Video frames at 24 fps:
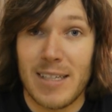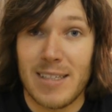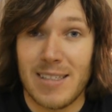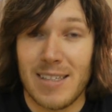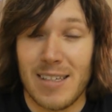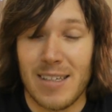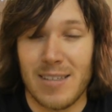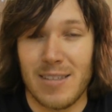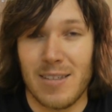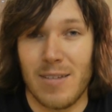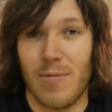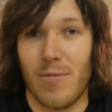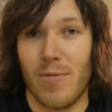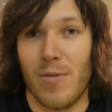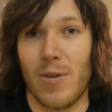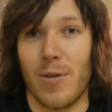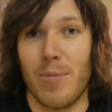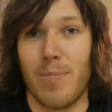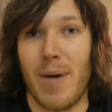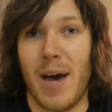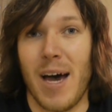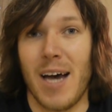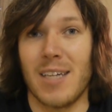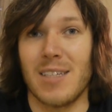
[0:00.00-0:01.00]
system for the
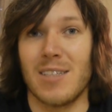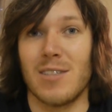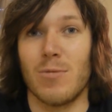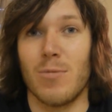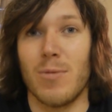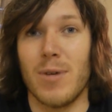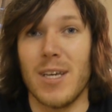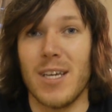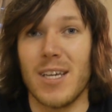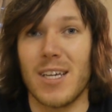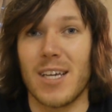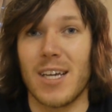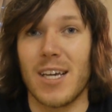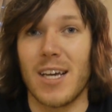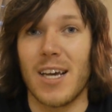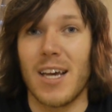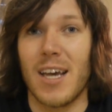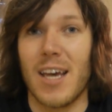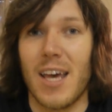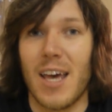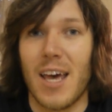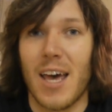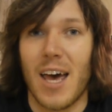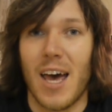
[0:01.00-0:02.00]
past week,
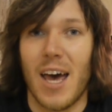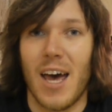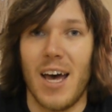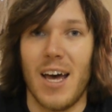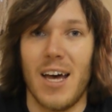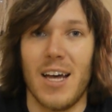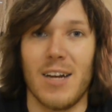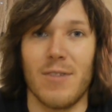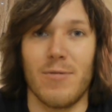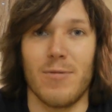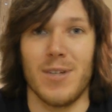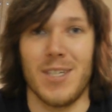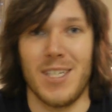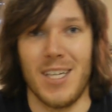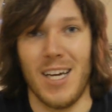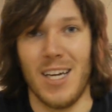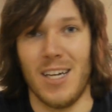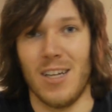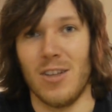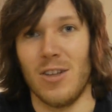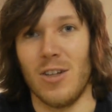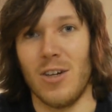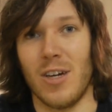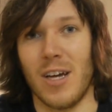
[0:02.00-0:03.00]
and if we
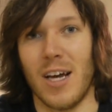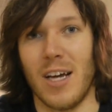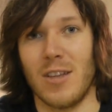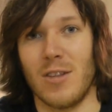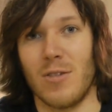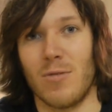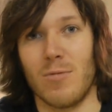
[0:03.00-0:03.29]
take a look at the